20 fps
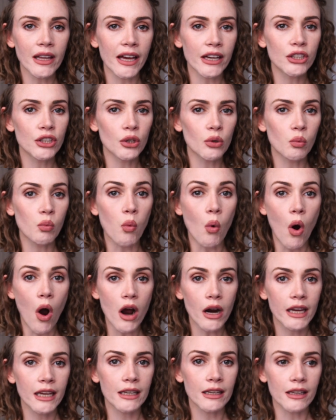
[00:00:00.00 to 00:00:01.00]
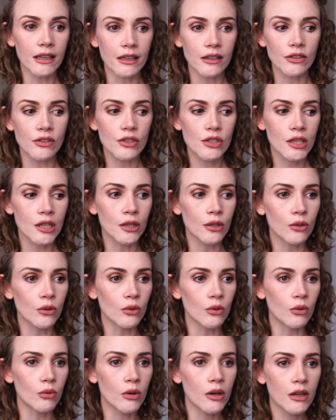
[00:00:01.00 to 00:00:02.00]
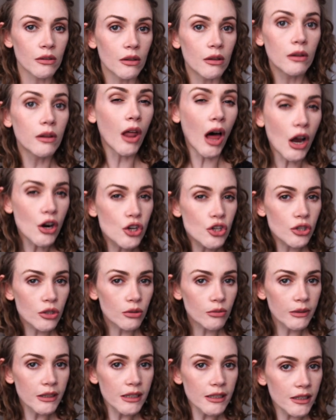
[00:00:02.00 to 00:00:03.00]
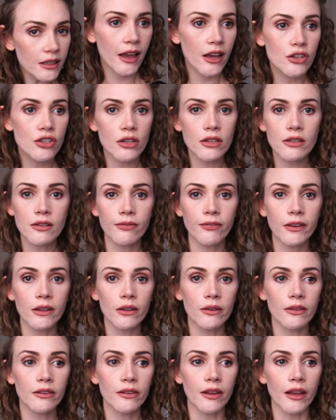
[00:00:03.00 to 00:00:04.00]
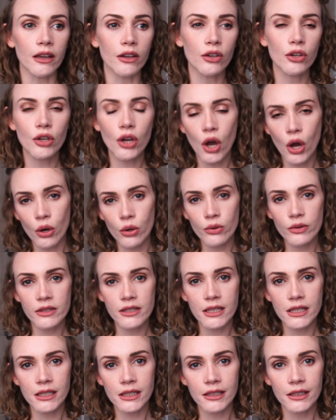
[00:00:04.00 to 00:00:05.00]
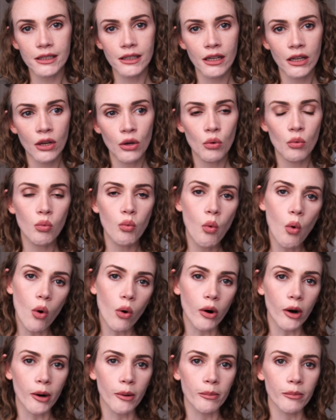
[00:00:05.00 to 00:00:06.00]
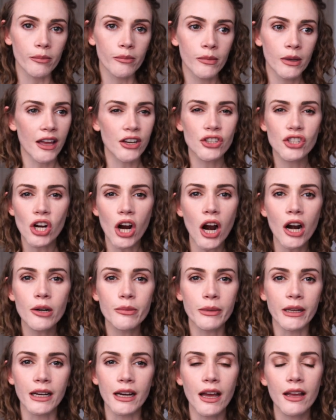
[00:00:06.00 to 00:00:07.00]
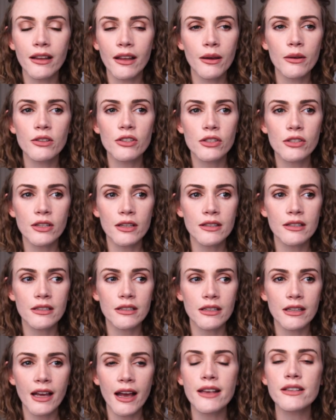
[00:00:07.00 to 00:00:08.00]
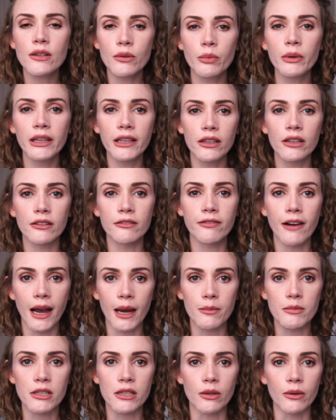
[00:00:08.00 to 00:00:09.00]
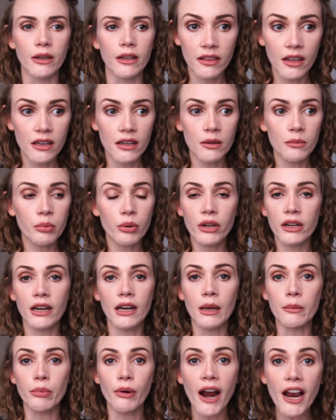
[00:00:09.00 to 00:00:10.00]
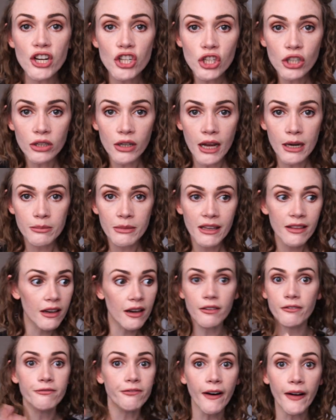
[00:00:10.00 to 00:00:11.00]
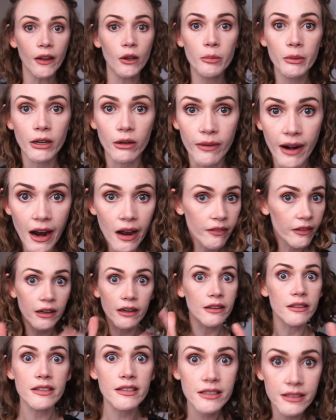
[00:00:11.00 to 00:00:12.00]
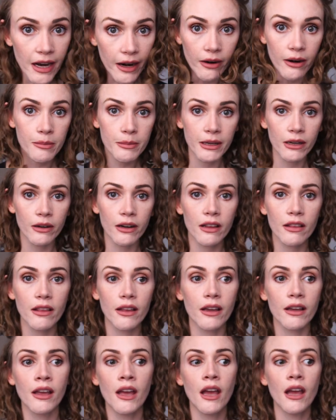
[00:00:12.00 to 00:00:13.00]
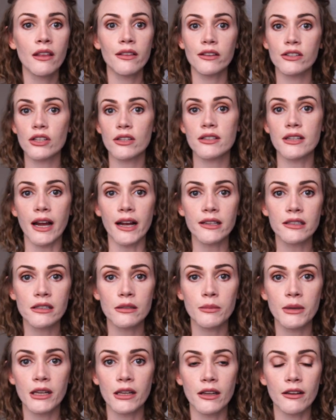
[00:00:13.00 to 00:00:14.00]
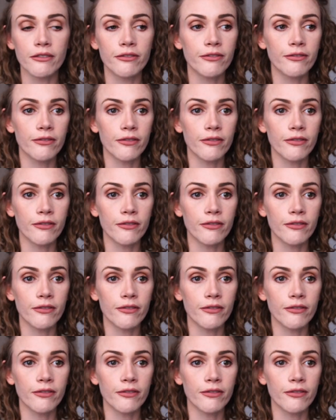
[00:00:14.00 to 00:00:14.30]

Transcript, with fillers: like you're walking into luxury. It just feels like cozy, warm, and charming. It's just, it has a really good vibe to it. They didn't put any pressure on me. They didn't follow me around. They didn't stare at me or anything. They just asked me if,